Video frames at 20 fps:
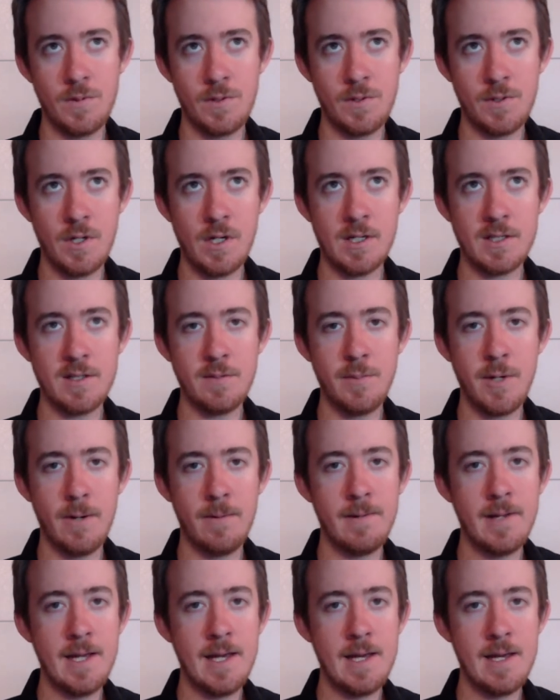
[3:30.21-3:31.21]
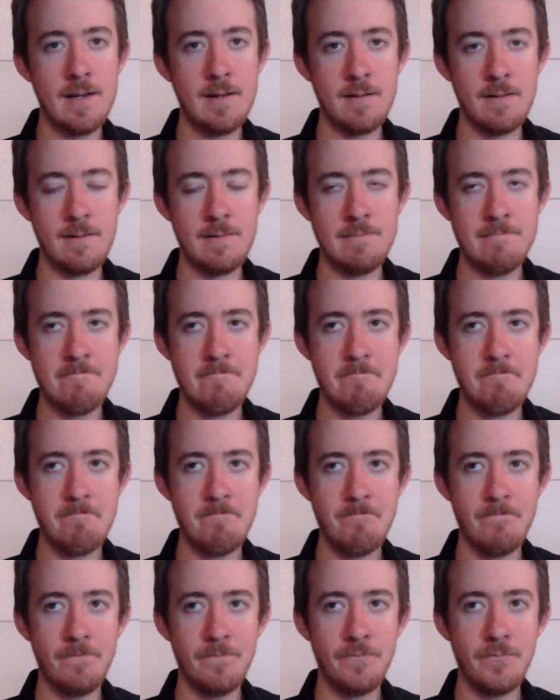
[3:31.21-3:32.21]
talks about hell,
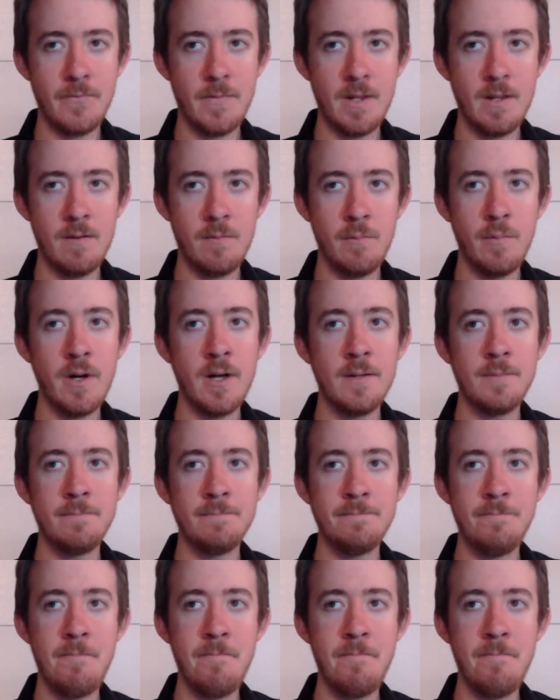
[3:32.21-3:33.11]
but,